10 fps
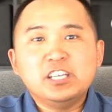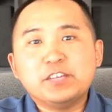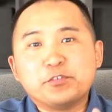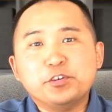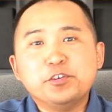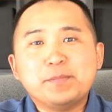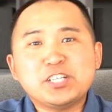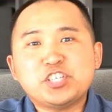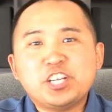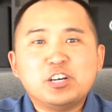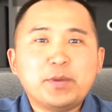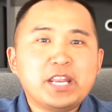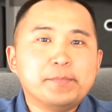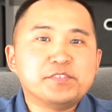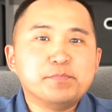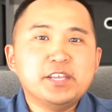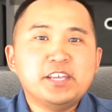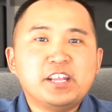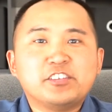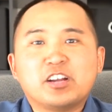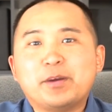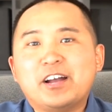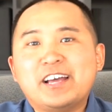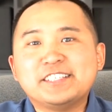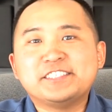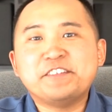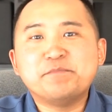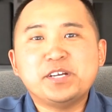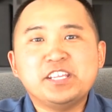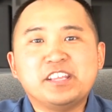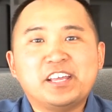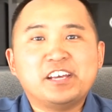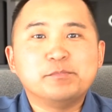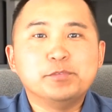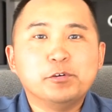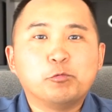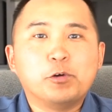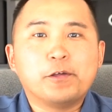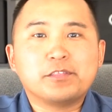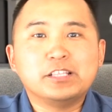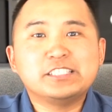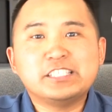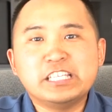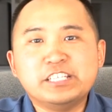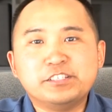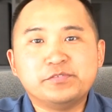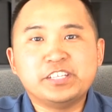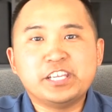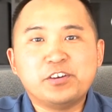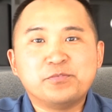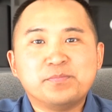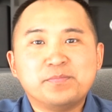If you're new to my channel, my name is Min. I talk about how to save money and how to build wealth. Let's get into the video.